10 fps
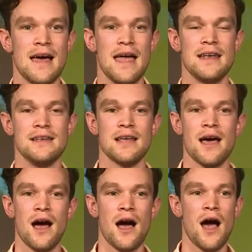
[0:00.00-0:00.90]

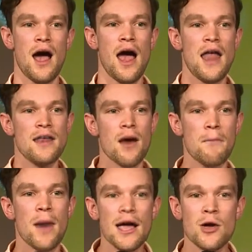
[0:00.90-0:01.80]
And
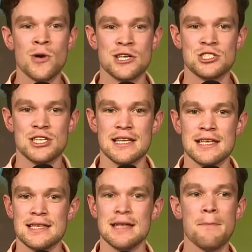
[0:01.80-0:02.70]
my question
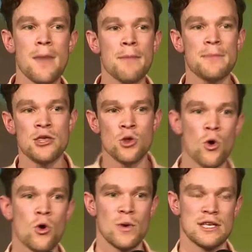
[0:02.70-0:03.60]
is, and it might be
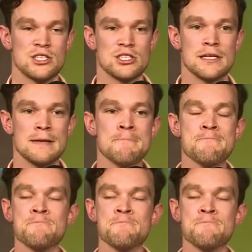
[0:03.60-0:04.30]
your question,